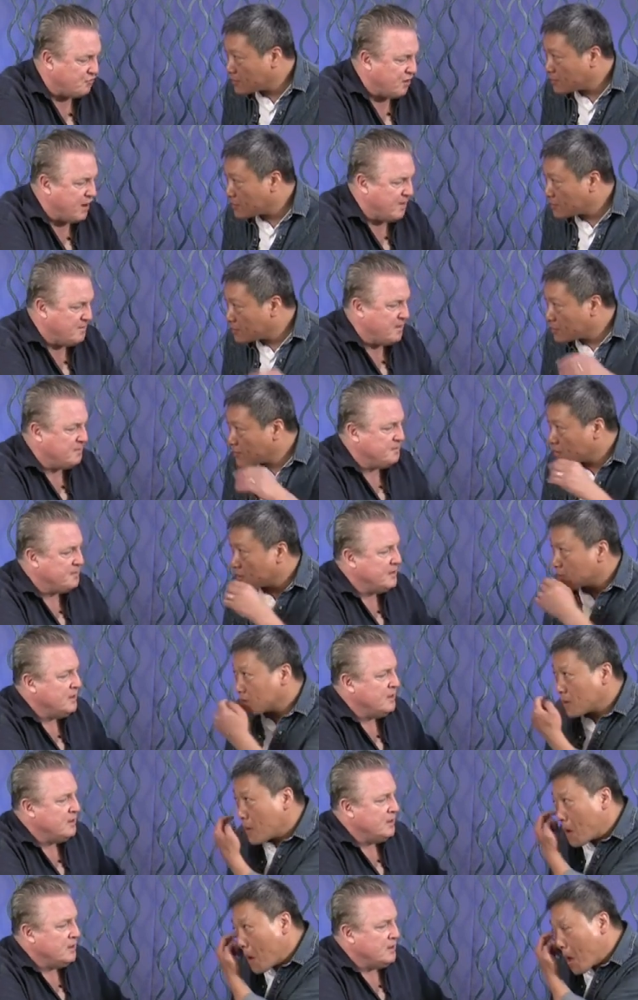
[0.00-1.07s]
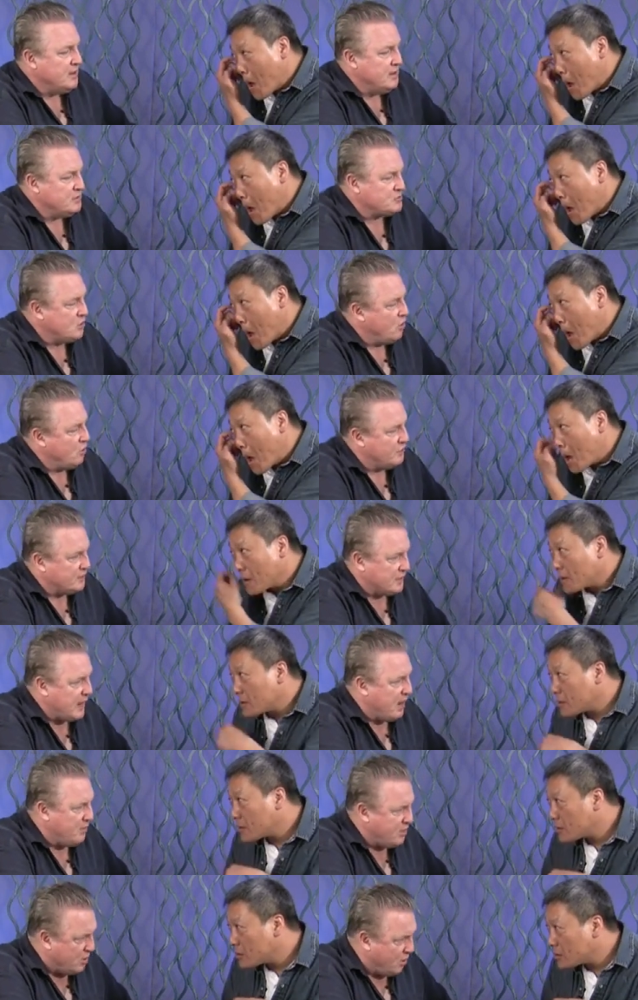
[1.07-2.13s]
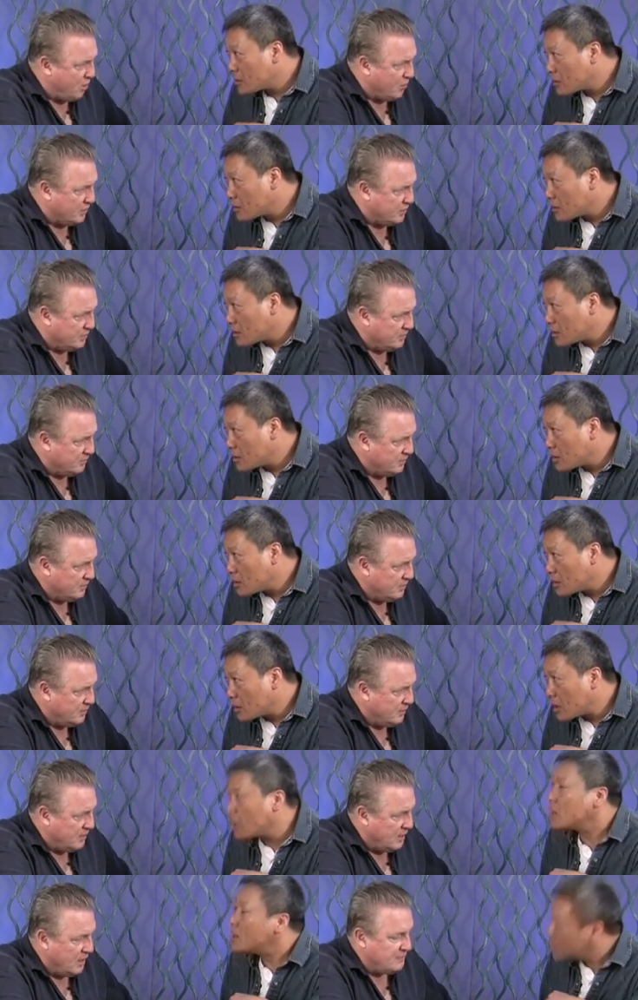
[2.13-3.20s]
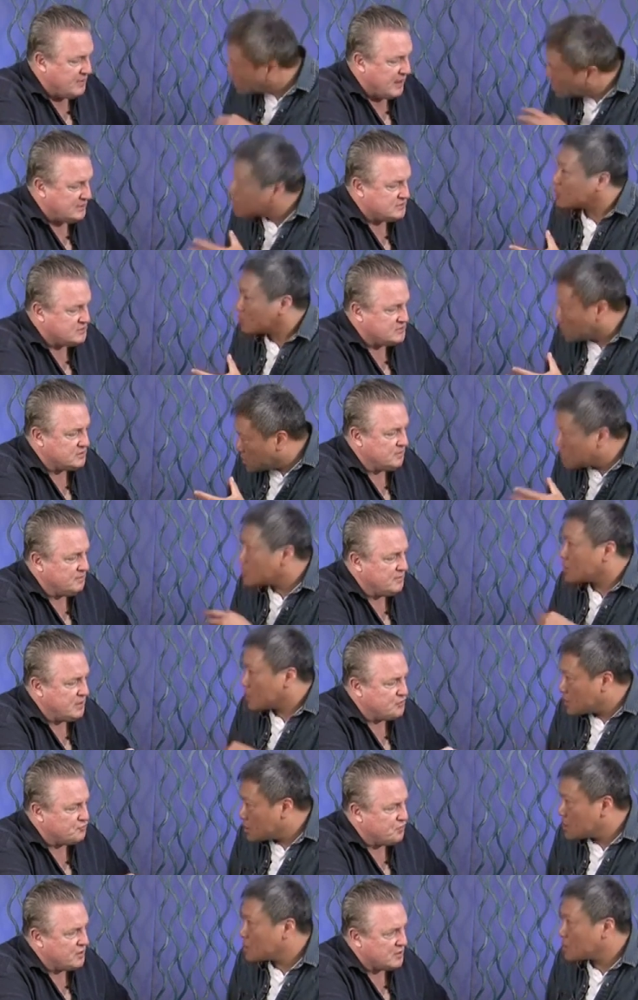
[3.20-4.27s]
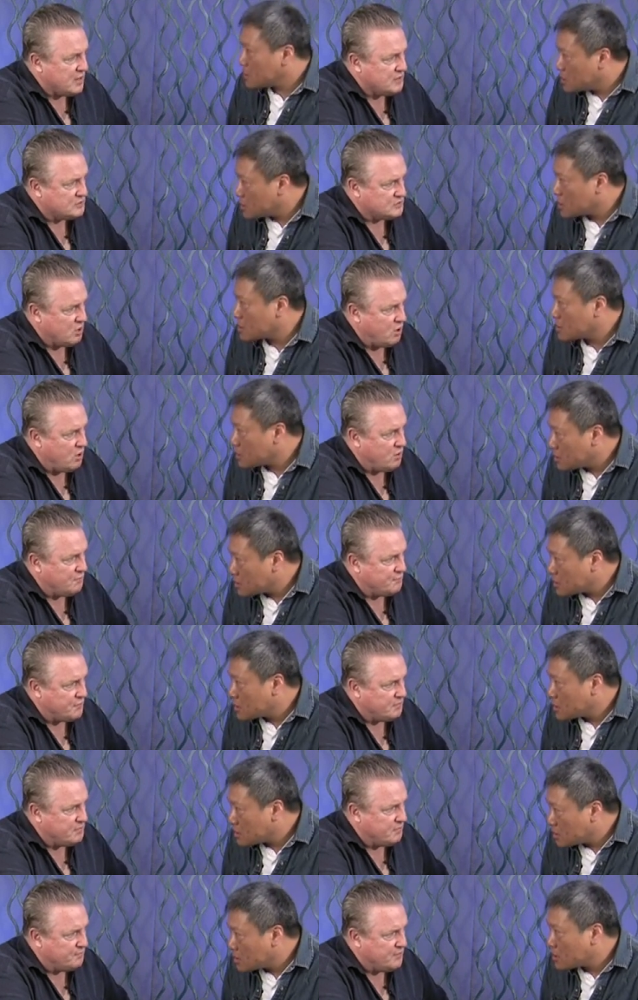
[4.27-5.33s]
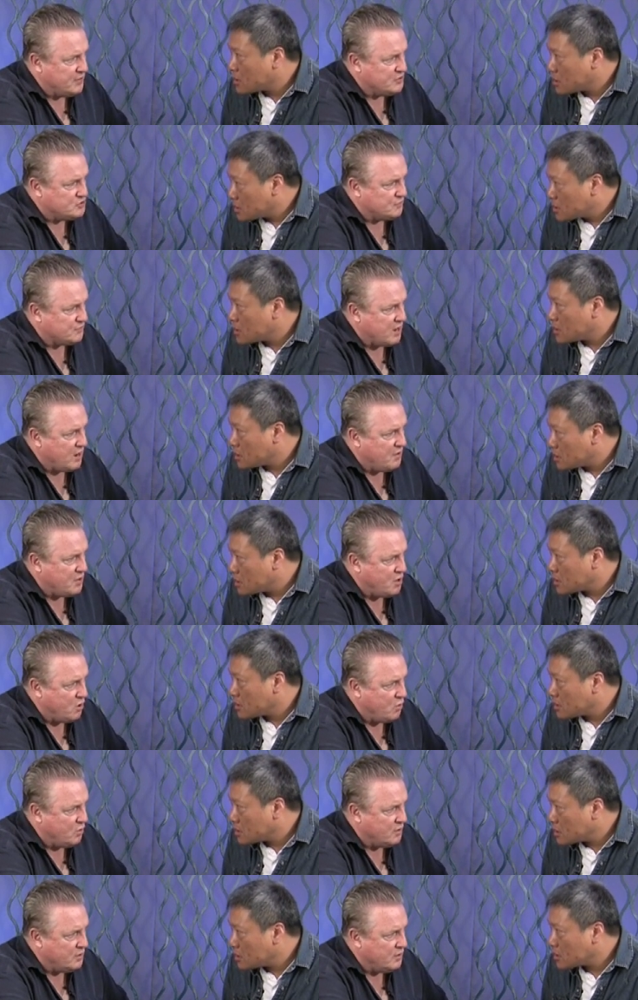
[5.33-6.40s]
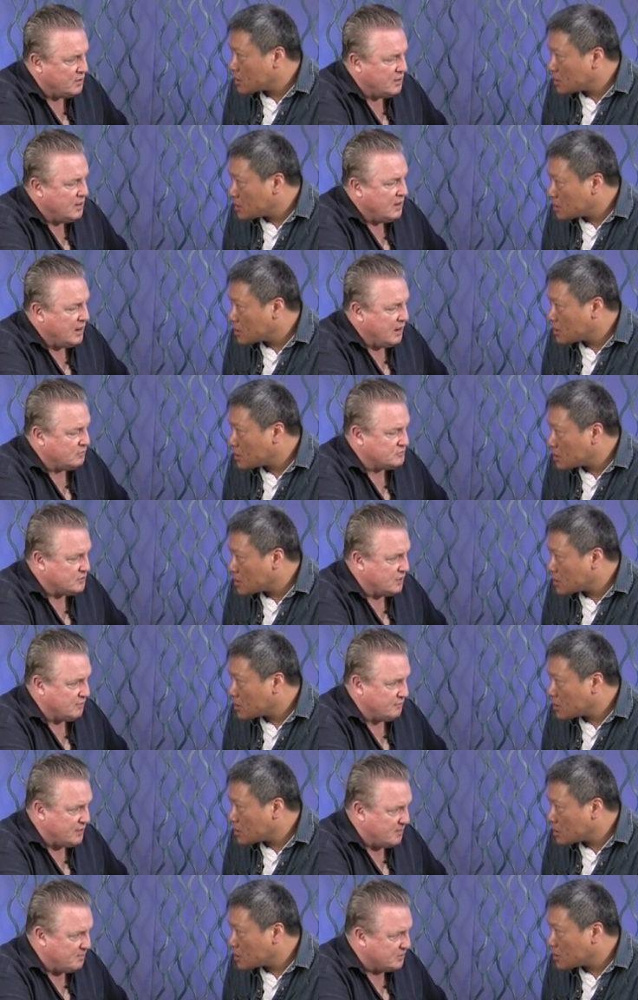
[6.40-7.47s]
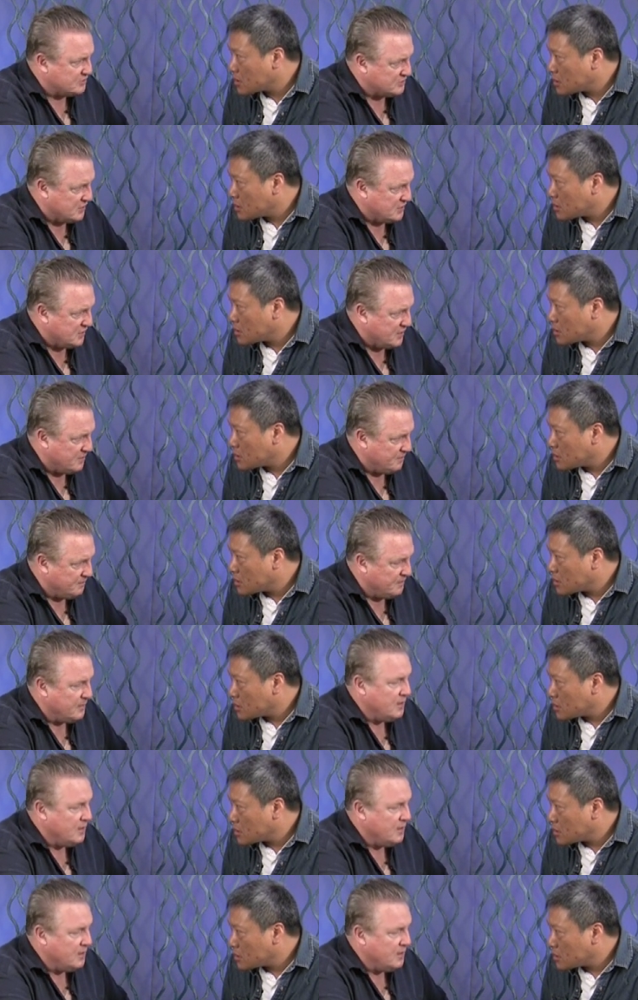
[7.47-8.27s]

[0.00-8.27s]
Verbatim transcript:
Speaker 1: of drama, is called the Garryowen, uh-huh. and that's a drinking song from the village of Garryowen, outside of Limerick City.